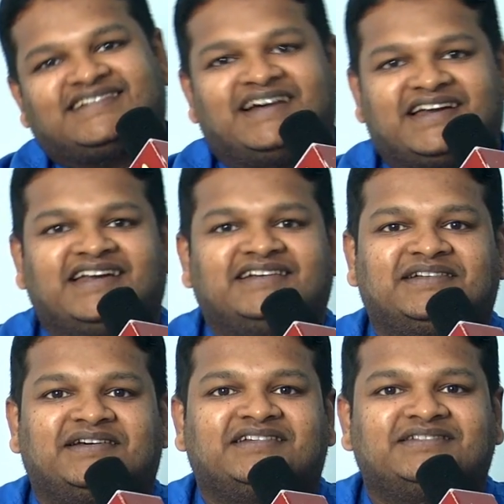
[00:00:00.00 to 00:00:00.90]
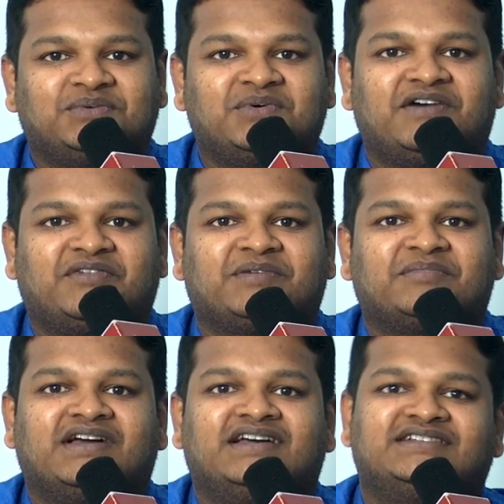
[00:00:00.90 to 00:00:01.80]
again Tungavanam,
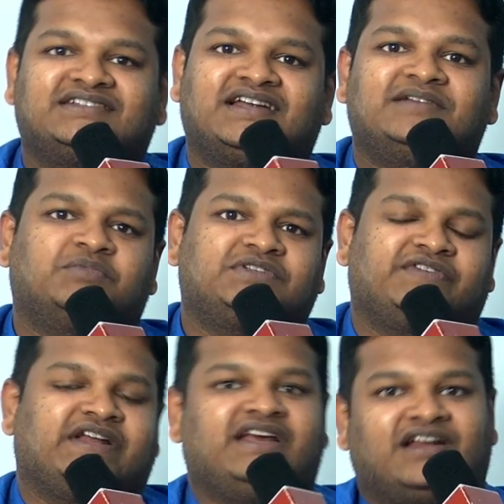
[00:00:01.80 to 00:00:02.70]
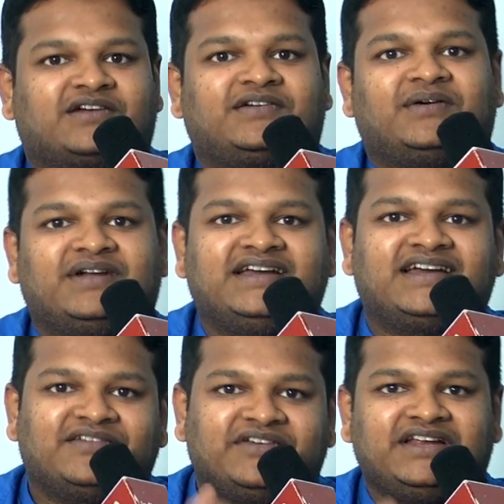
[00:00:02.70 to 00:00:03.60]
and it's very electronic
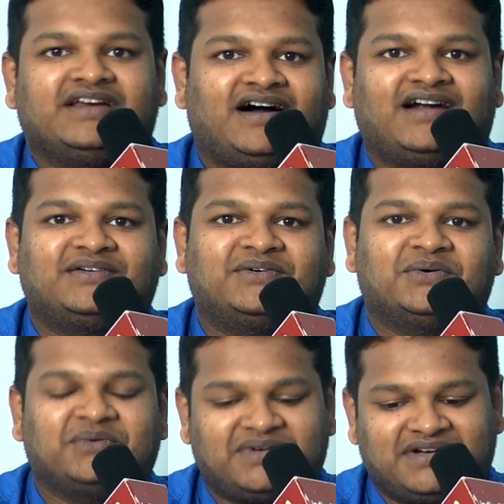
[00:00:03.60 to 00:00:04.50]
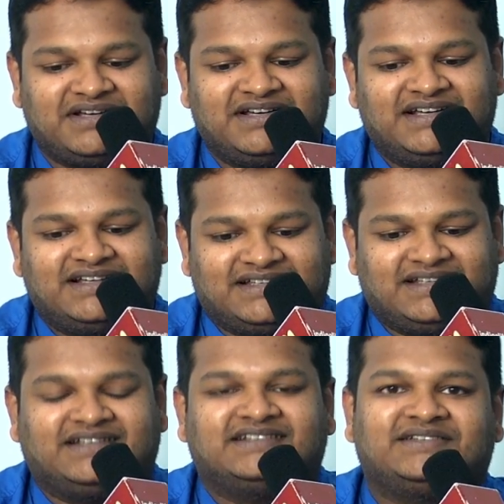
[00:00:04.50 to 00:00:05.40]
and very hardcore
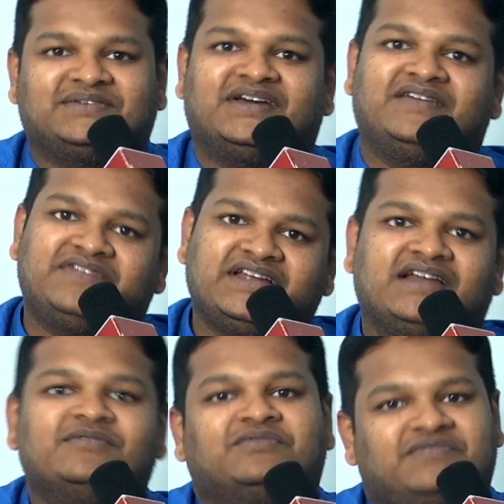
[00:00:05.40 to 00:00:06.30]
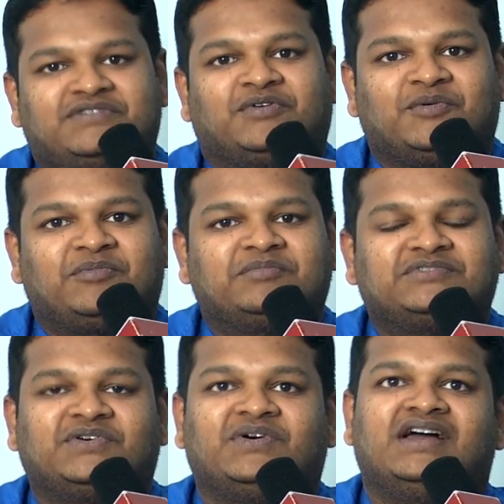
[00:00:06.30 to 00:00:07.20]
thing. So and Vishwarupam.
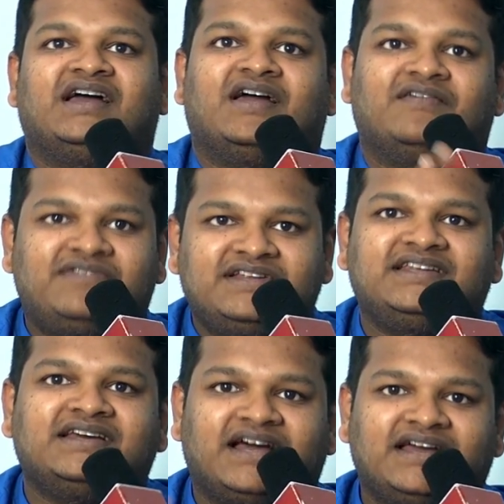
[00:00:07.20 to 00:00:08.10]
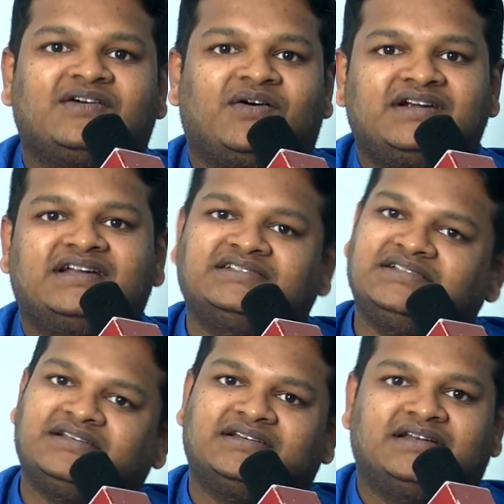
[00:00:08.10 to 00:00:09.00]
So everything I call it as
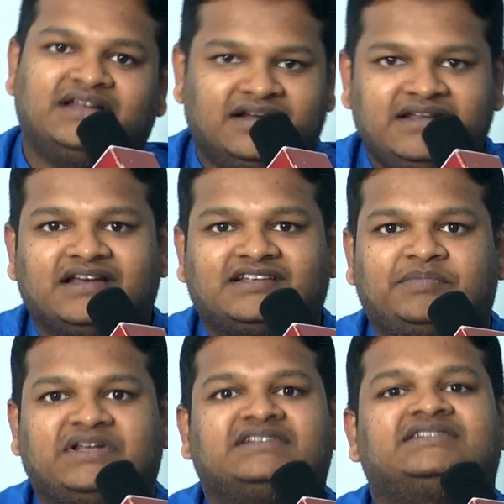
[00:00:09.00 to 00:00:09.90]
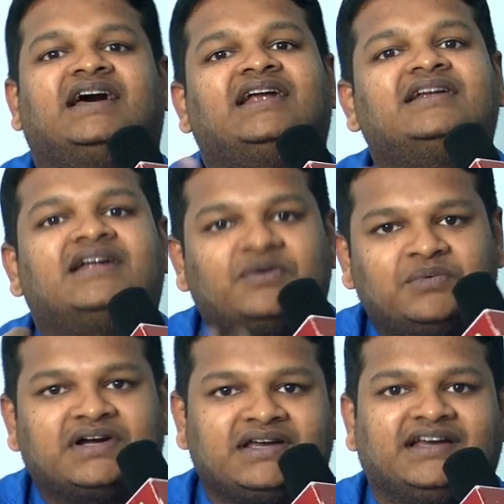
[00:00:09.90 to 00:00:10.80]
a learning experience than a
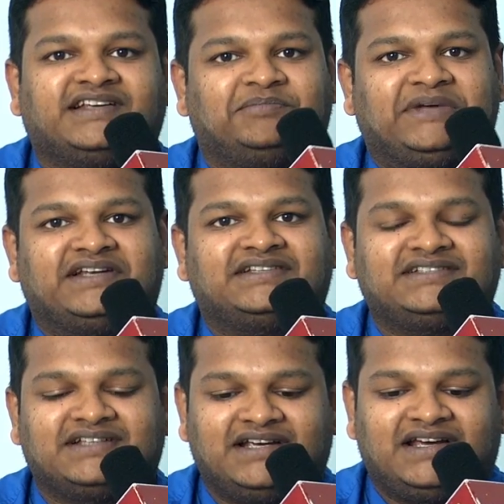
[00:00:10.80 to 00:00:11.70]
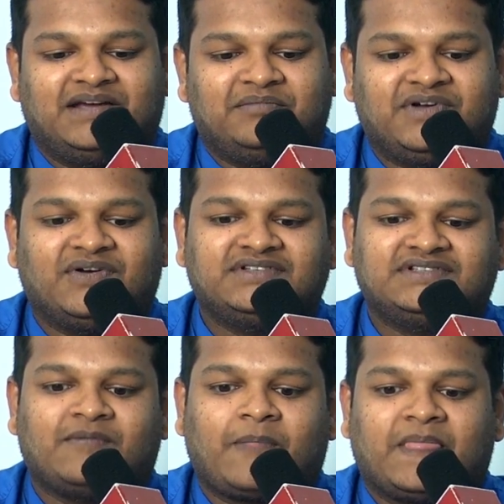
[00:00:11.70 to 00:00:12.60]
working experience, because
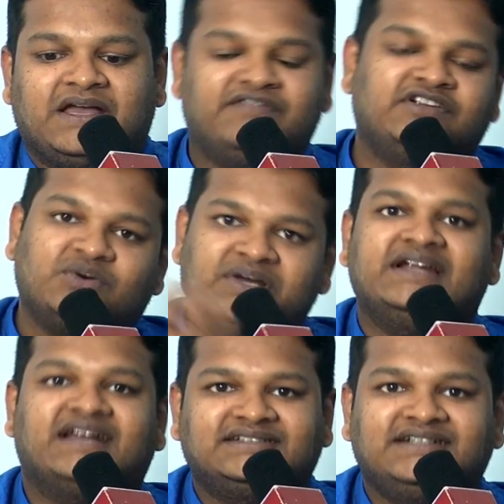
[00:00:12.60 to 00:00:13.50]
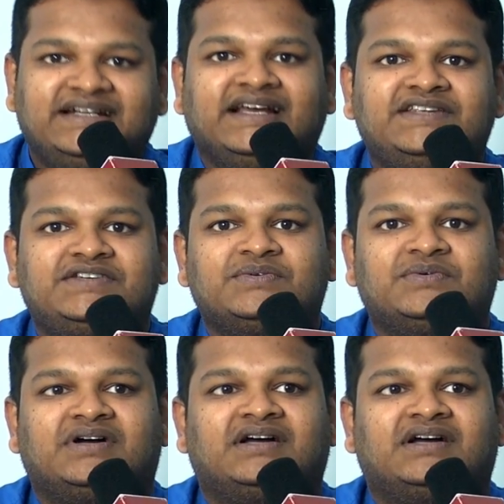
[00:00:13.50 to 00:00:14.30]
even though he doesn't teach you,